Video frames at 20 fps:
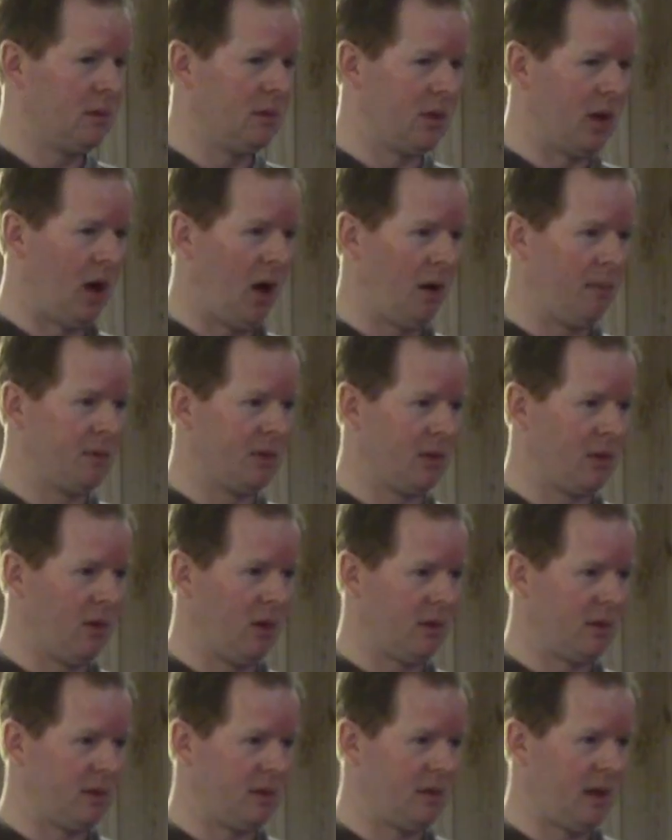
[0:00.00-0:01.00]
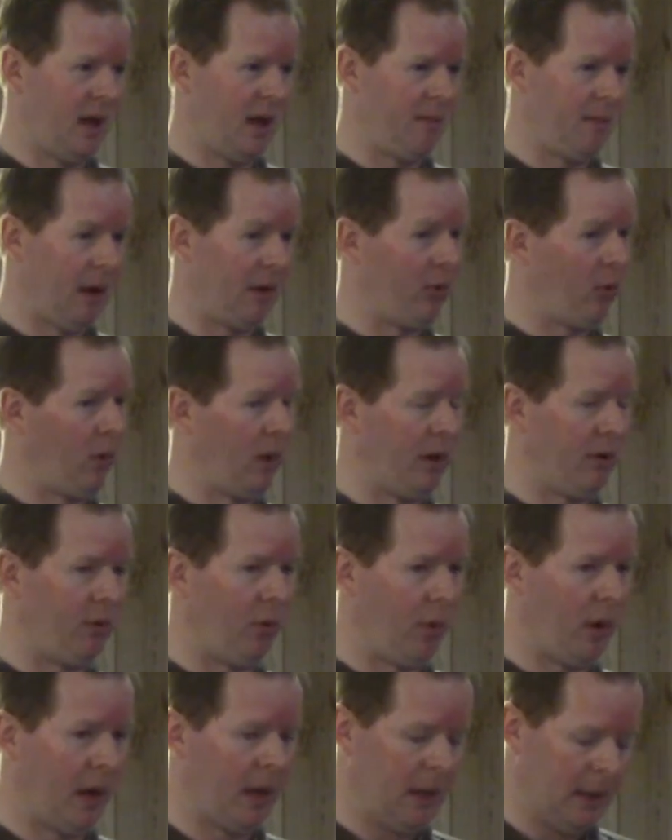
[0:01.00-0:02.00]
jobs across the state by twenty
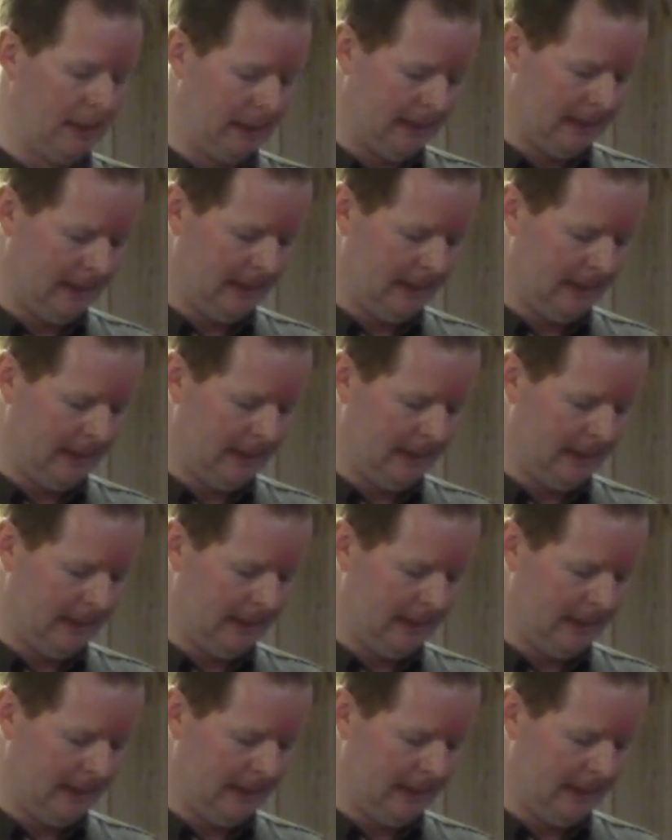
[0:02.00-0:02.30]
twenty